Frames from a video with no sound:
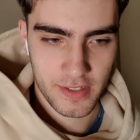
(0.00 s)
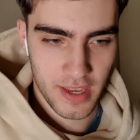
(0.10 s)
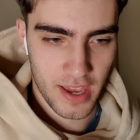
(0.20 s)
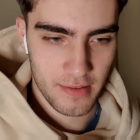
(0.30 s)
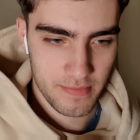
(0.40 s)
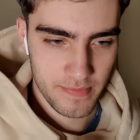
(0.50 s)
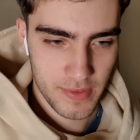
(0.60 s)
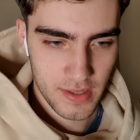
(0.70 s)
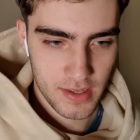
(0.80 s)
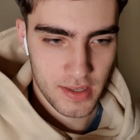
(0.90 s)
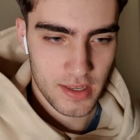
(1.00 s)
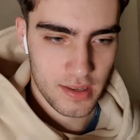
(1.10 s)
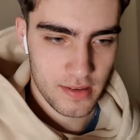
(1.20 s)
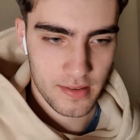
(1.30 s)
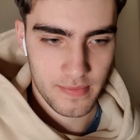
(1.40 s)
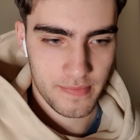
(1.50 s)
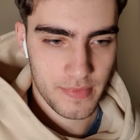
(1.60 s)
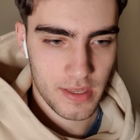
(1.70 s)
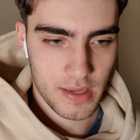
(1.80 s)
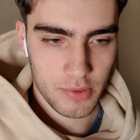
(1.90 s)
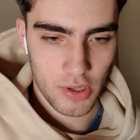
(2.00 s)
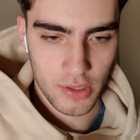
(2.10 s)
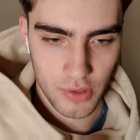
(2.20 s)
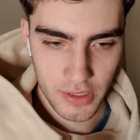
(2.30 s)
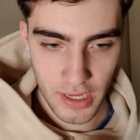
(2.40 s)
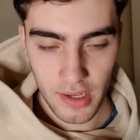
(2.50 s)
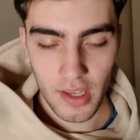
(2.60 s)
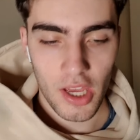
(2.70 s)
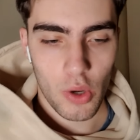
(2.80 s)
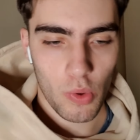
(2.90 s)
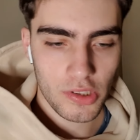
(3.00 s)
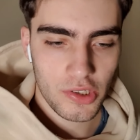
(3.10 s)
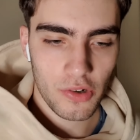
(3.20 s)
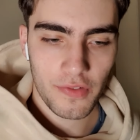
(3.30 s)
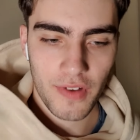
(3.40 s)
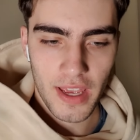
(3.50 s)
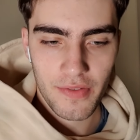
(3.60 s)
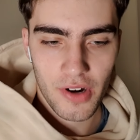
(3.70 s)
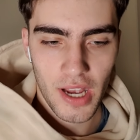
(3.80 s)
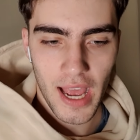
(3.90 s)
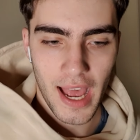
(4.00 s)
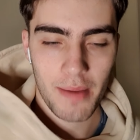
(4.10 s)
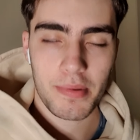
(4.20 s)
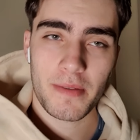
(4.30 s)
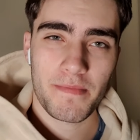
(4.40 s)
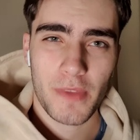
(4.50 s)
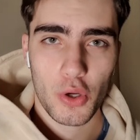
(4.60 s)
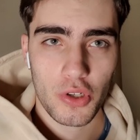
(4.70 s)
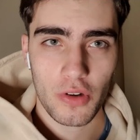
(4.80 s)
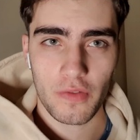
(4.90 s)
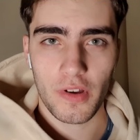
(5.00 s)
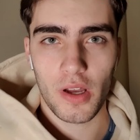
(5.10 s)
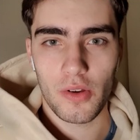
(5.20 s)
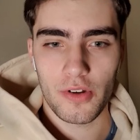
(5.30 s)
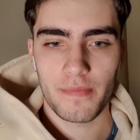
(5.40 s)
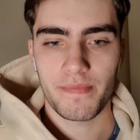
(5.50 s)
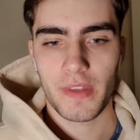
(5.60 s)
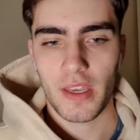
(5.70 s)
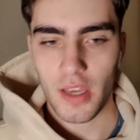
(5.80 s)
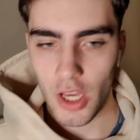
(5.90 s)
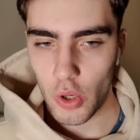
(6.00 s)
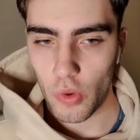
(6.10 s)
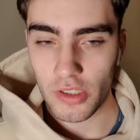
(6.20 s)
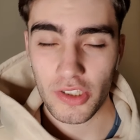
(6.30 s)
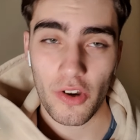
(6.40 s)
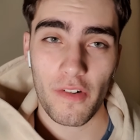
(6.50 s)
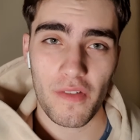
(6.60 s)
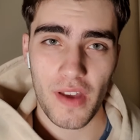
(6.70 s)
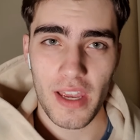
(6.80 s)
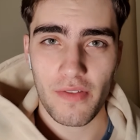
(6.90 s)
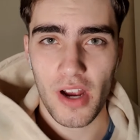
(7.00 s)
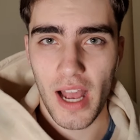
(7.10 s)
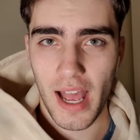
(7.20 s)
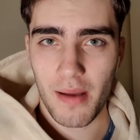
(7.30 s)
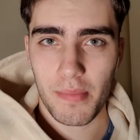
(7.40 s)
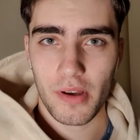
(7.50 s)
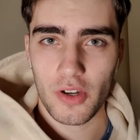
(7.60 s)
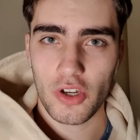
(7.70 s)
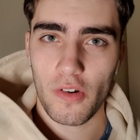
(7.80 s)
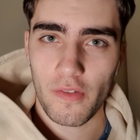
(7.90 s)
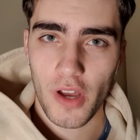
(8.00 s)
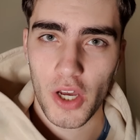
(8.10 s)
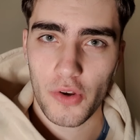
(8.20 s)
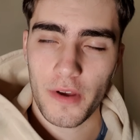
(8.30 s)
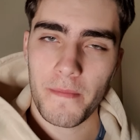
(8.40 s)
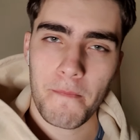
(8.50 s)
Same. I'm sure that's what he said. What's your favourite app on your phone? What's your favourite app on your phone?